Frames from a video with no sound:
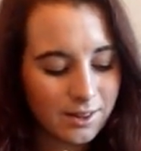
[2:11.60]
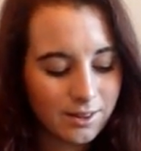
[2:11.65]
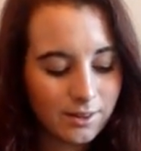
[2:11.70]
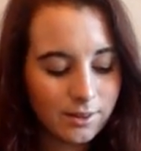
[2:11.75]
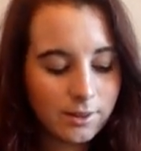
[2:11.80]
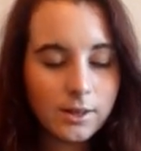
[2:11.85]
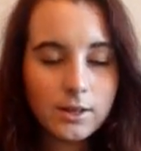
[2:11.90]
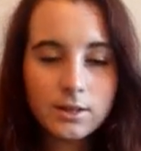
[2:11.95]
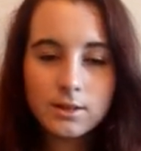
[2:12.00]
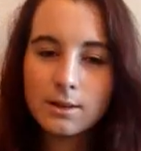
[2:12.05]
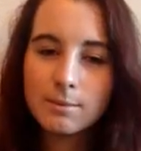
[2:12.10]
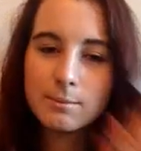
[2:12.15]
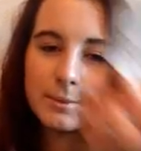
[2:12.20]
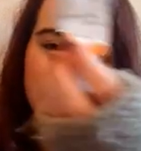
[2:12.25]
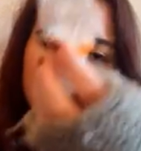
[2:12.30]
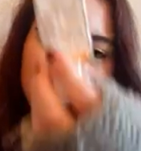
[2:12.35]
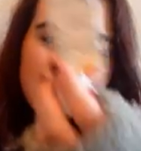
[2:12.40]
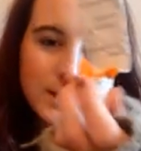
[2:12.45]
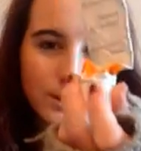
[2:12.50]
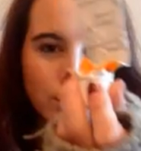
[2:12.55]
this, I
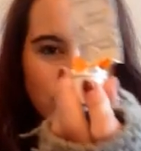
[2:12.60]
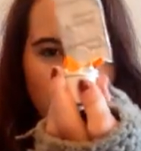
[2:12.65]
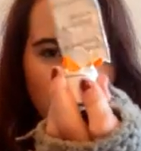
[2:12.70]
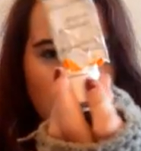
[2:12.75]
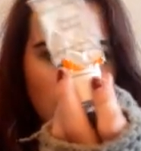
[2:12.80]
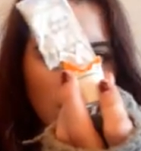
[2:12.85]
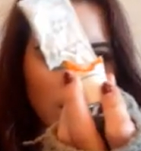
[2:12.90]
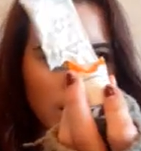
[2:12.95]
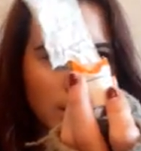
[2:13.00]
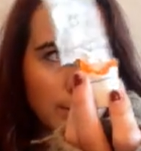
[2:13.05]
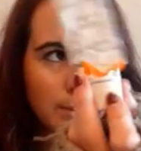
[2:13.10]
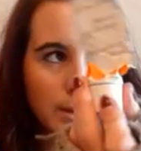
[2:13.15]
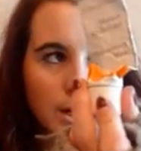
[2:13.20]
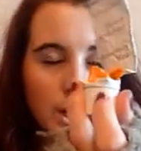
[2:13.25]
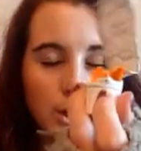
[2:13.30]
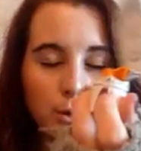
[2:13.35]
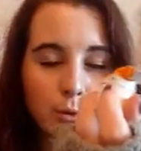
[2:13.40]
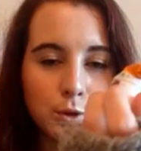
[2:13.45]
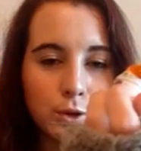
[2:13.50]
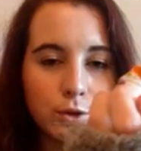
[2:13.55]
mean, did work, but
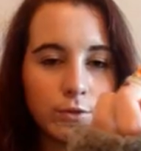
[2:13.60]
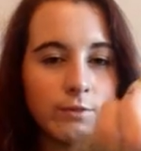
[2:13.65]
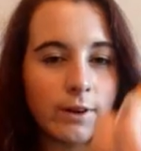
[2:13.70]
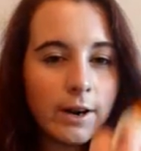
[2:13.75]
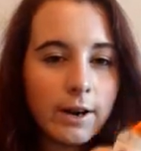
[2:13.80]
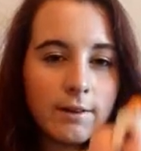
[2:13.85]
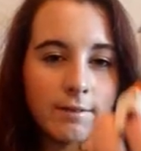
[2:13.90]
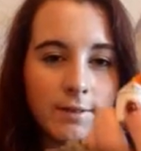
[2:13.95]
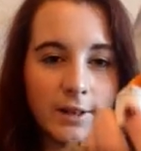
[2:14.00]
it was very,